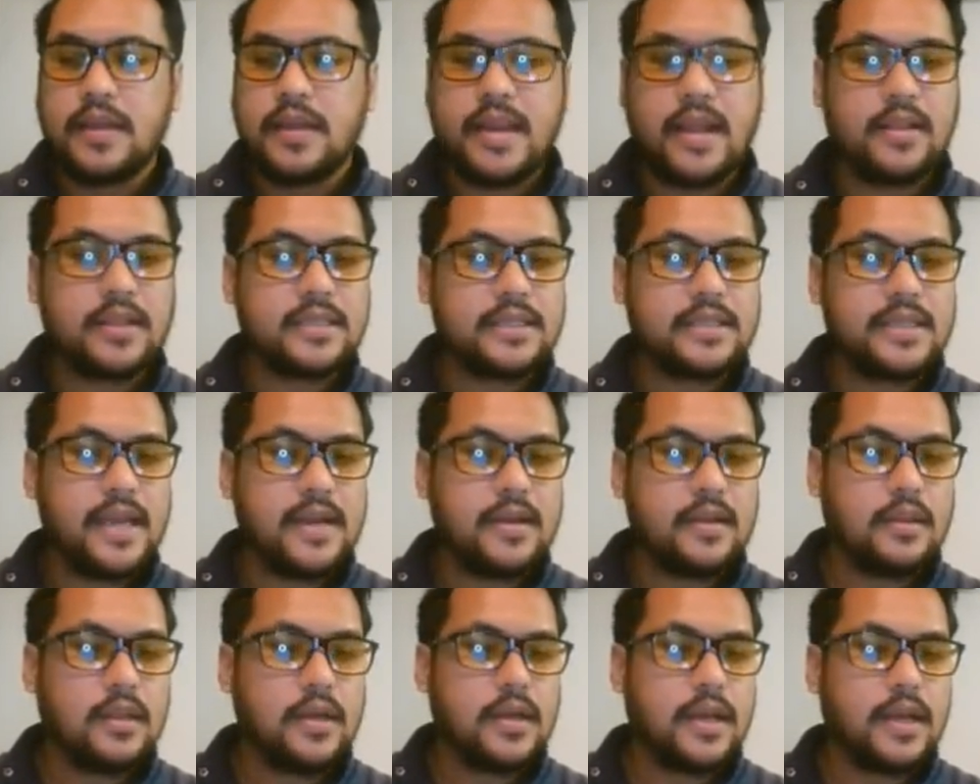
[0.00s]
Now let's
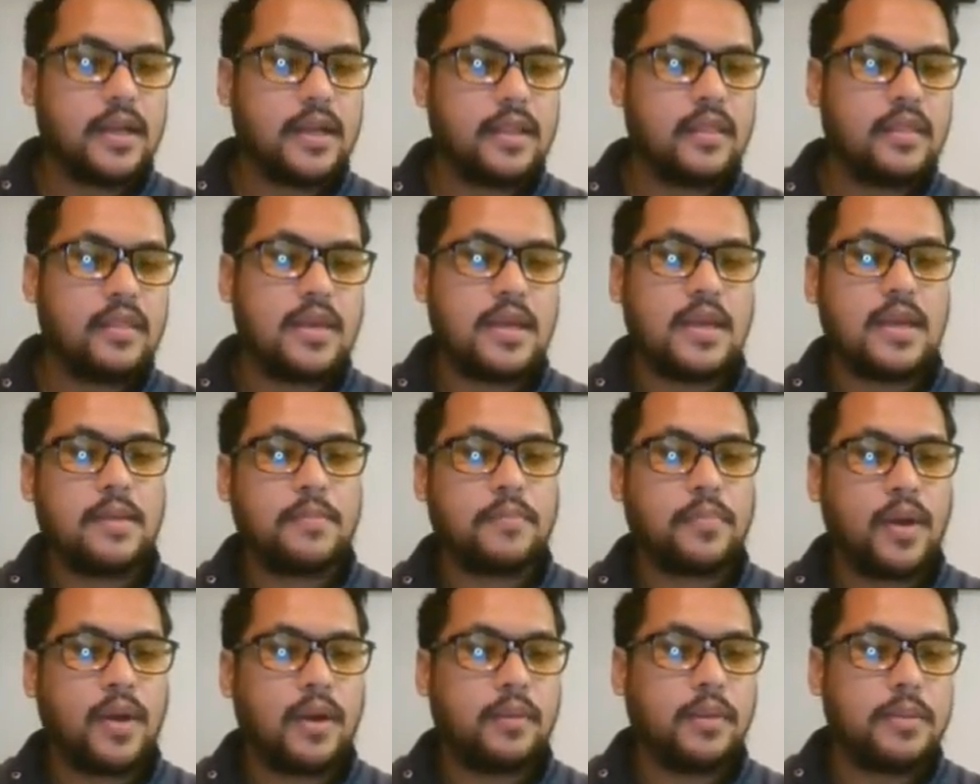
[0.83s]
take a look at
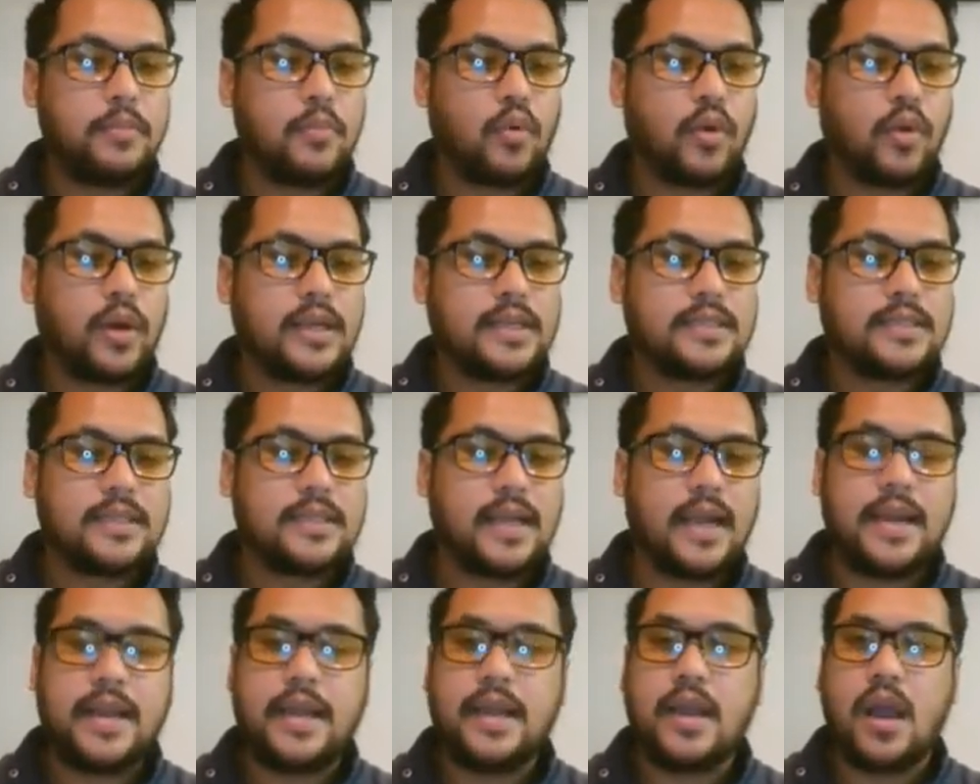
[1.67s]
the probably more
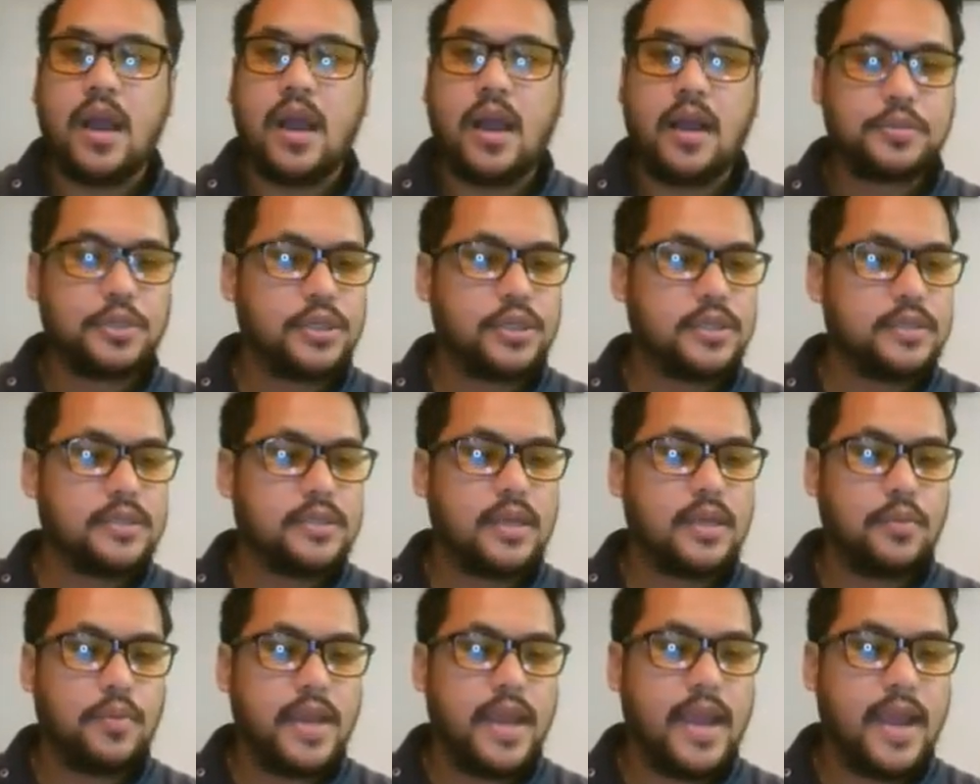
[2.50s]
exciting options
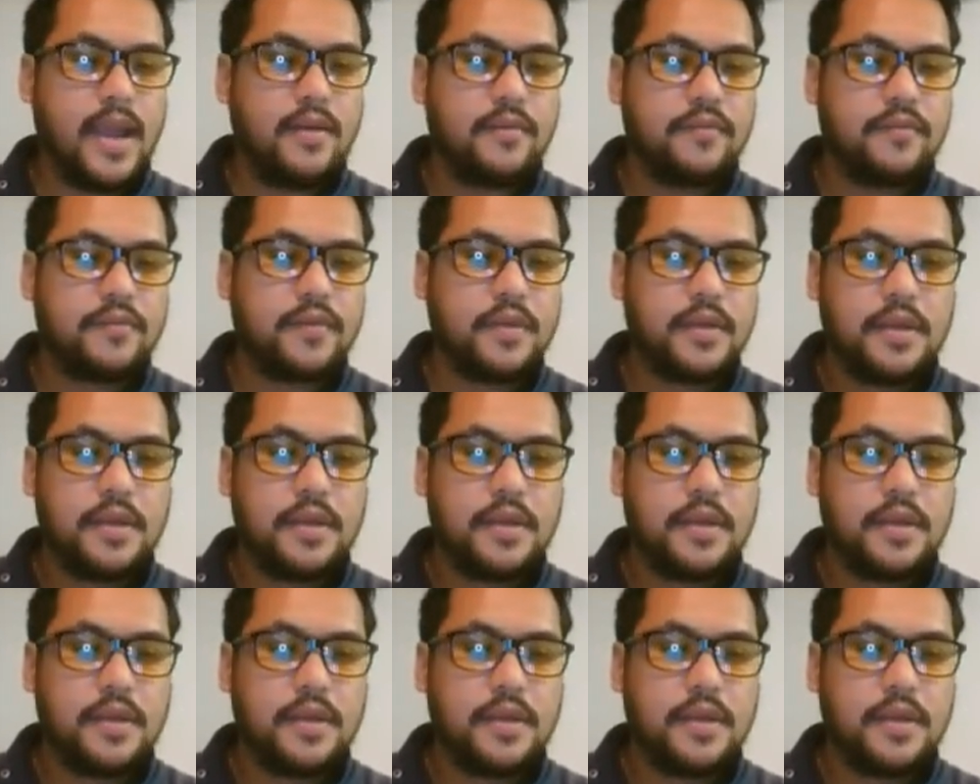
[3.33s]
that we have.